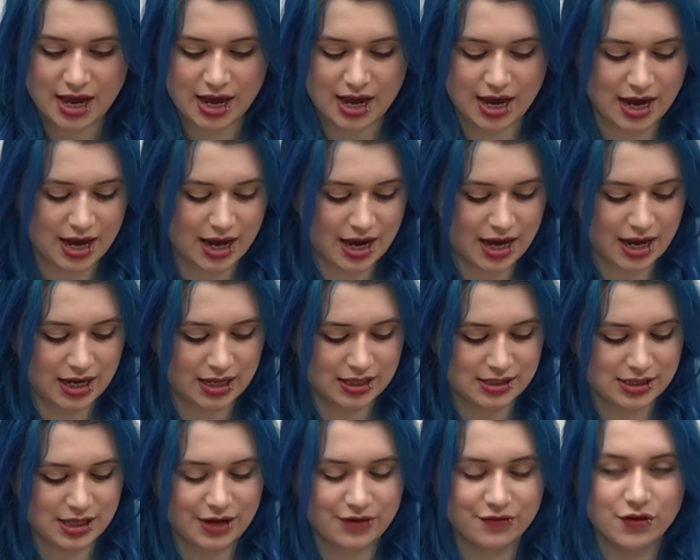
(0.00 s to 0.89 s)
and
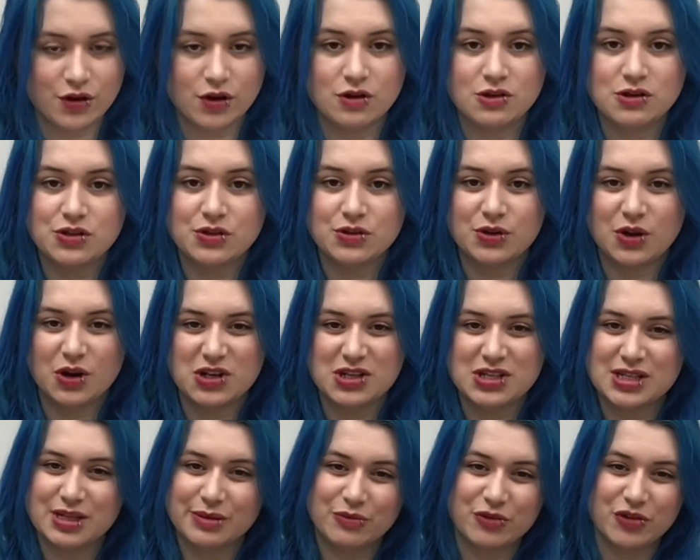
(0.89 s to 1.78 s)
I've also got
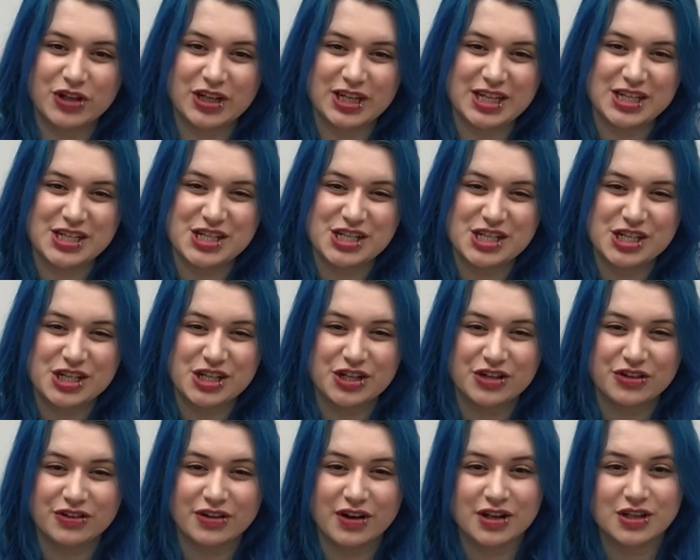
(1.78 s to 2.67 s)
some really
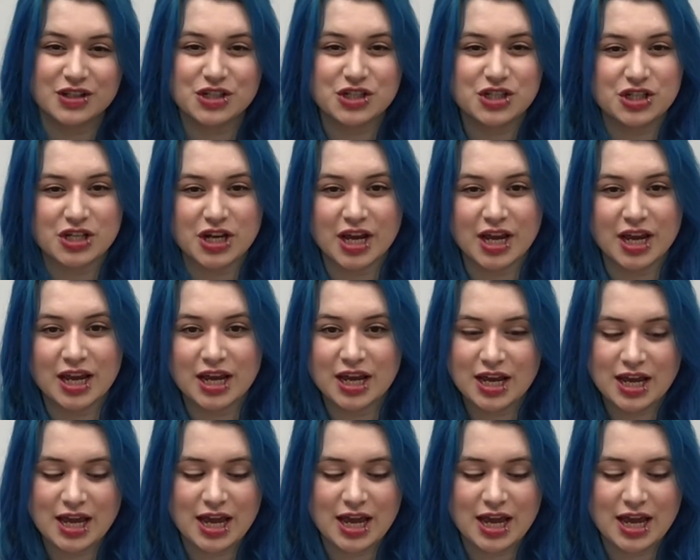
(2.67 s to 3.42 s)
scrunchy